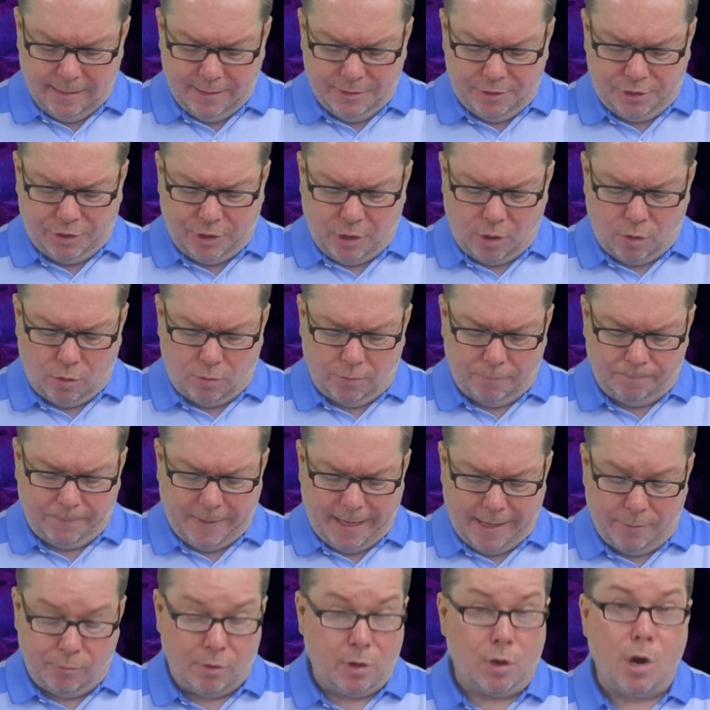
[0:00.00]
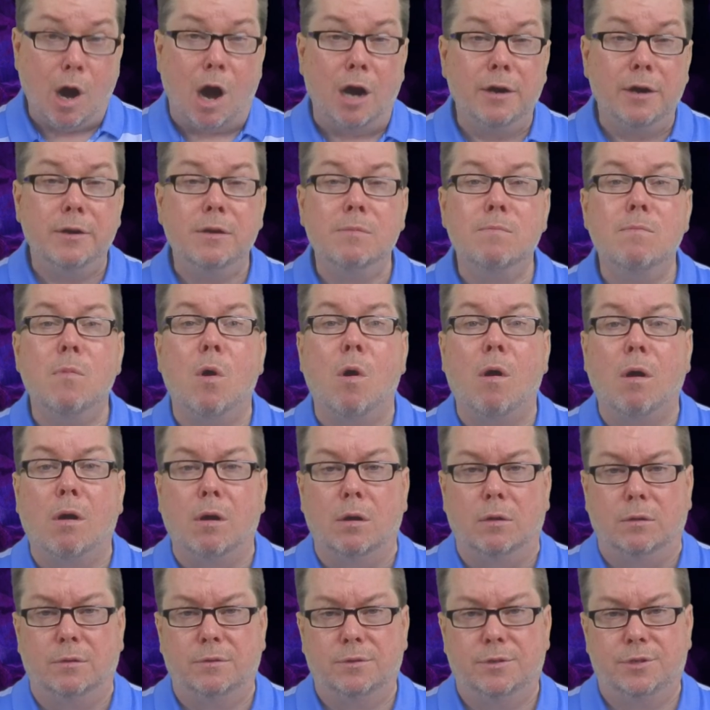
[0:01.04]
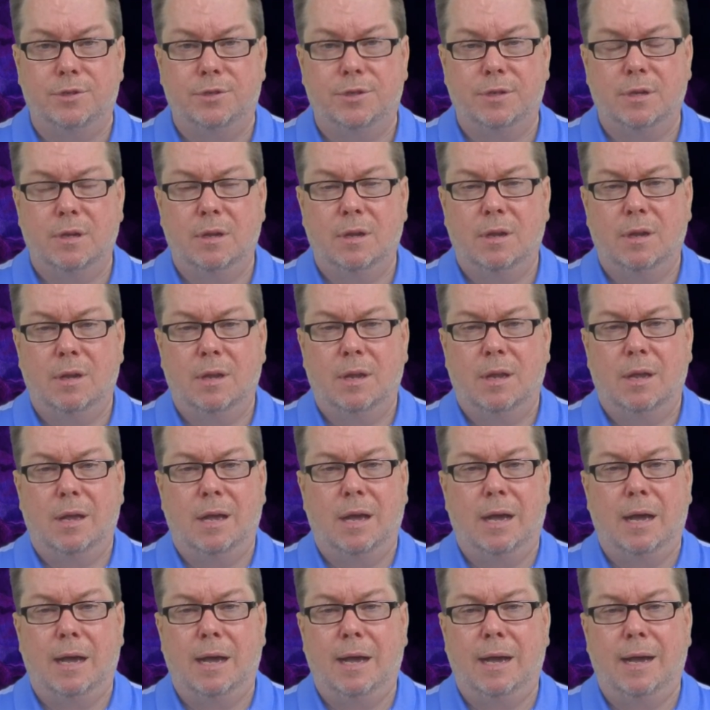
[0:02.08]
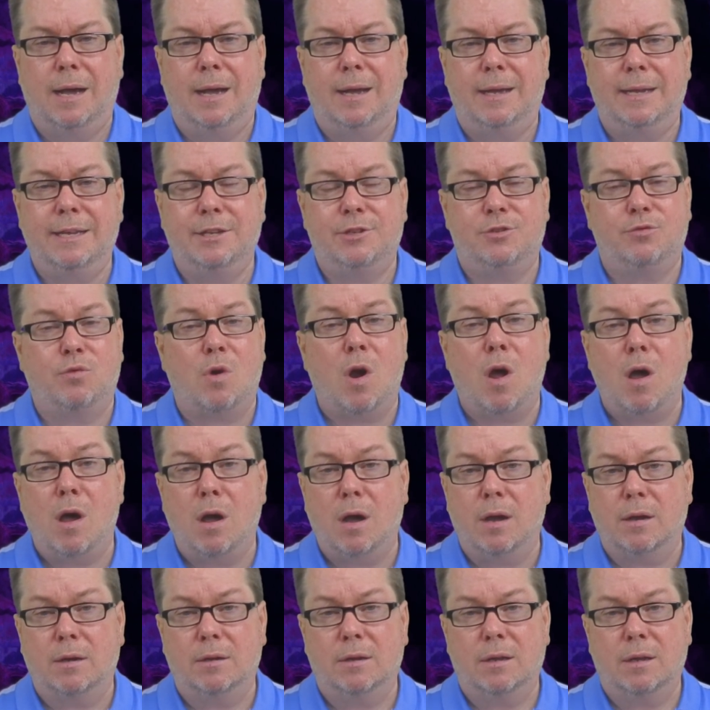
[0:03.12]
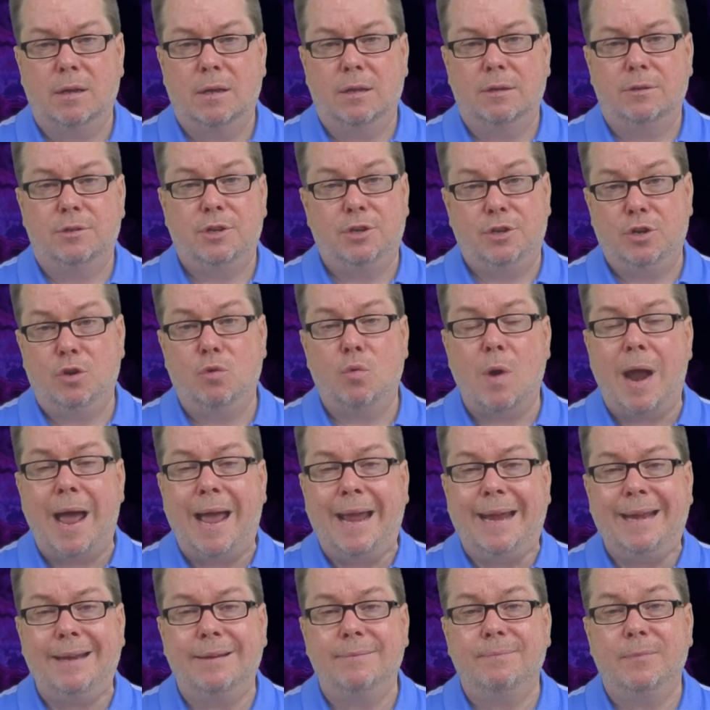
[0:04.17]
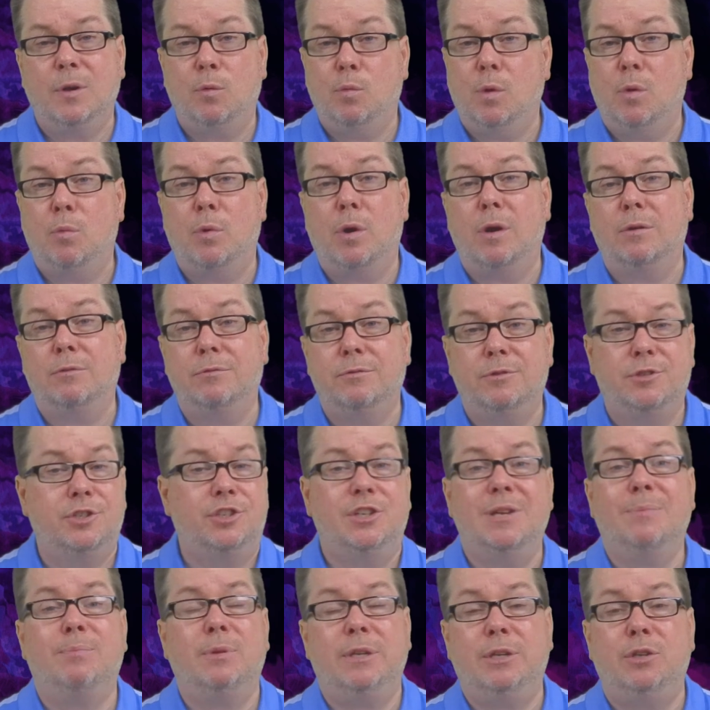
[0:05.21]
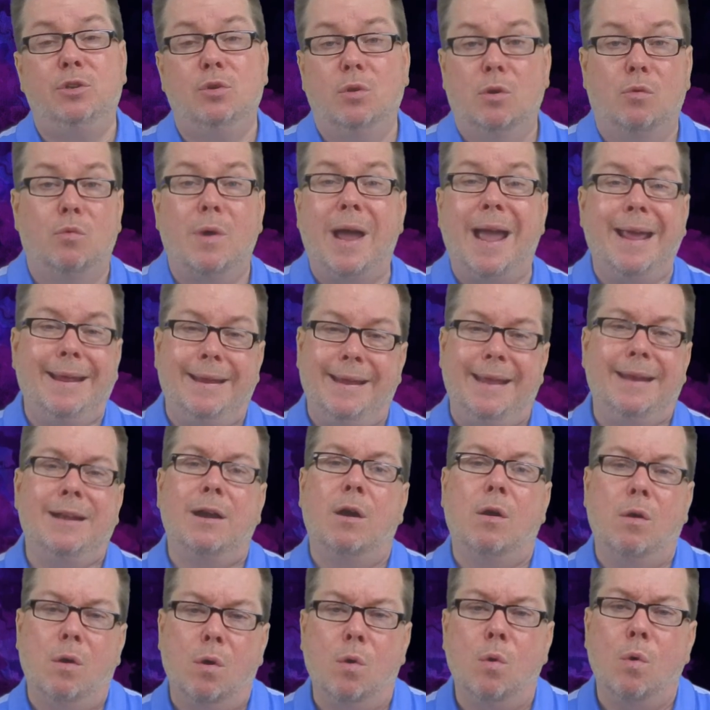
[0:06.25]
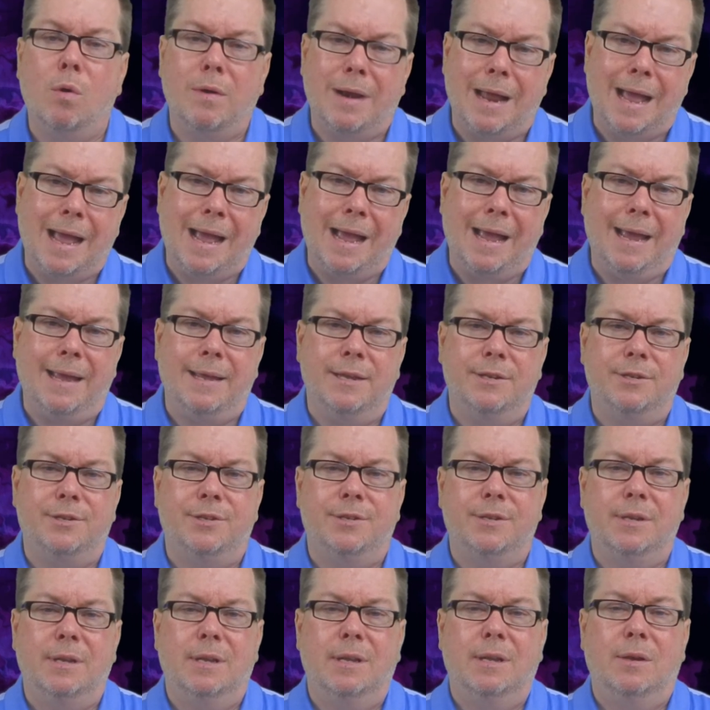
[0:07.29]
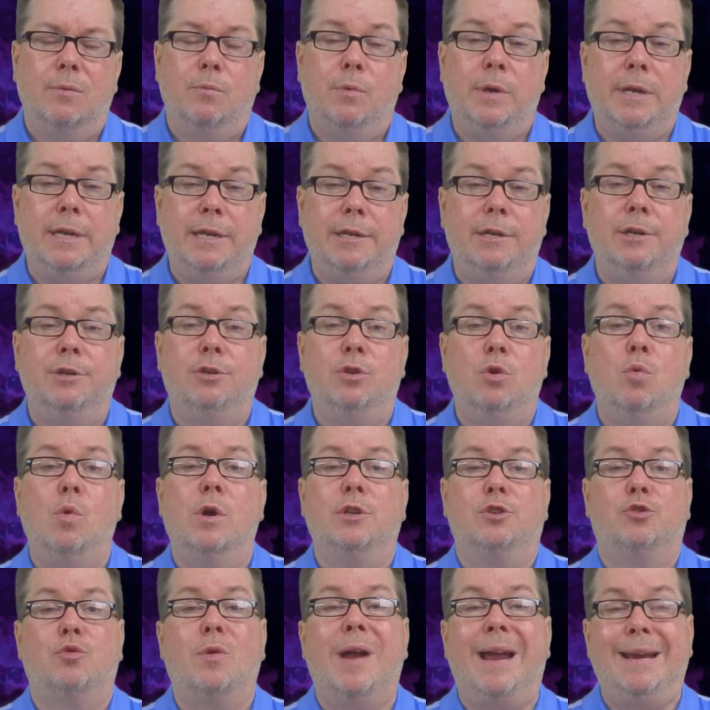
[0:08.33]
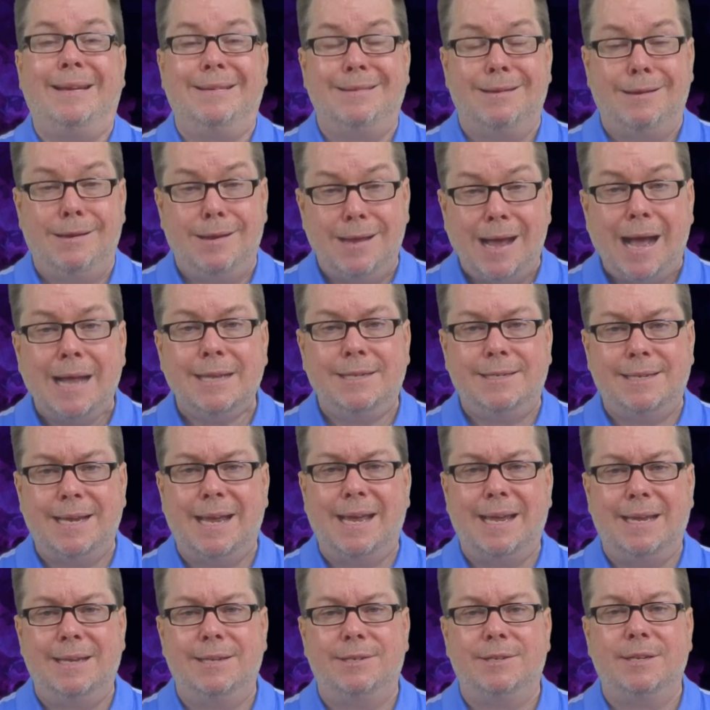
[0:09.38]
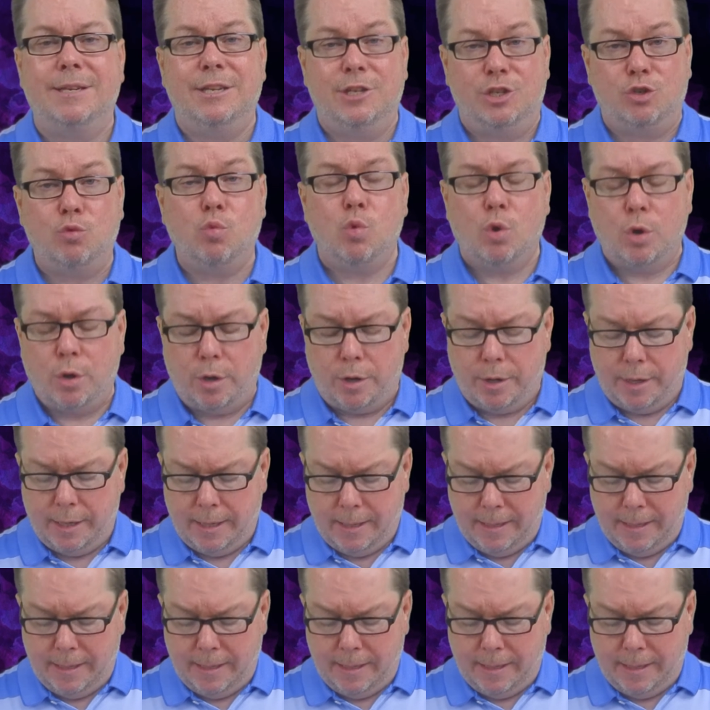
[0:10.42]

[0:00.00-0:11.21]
So, in regard to morals, uh, it's wrong to do right when we're simply doing right in our own eyes. We need to do what's right in God's eyes, in His Word.